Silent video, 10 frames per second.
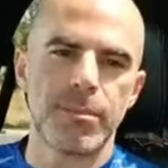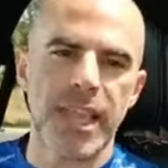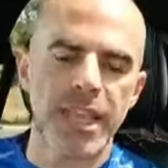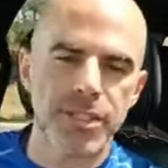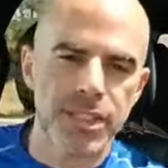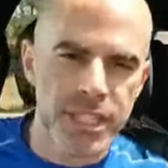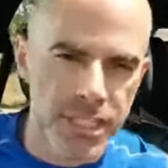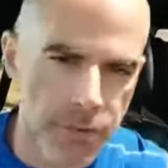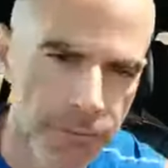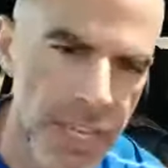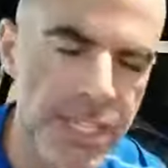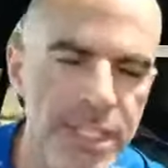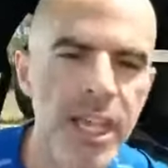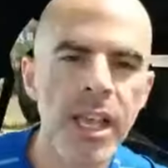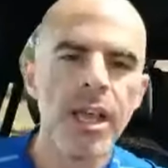them cancer sticks in your
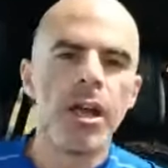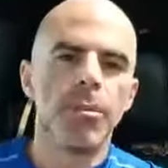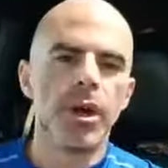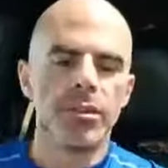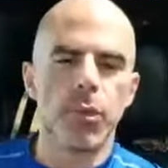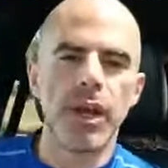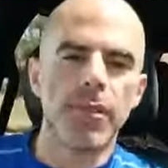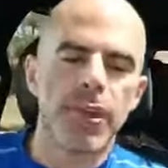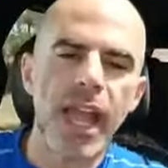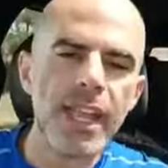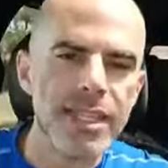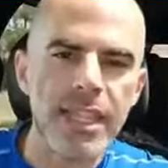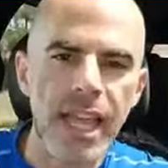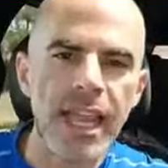face, but whatever, anything.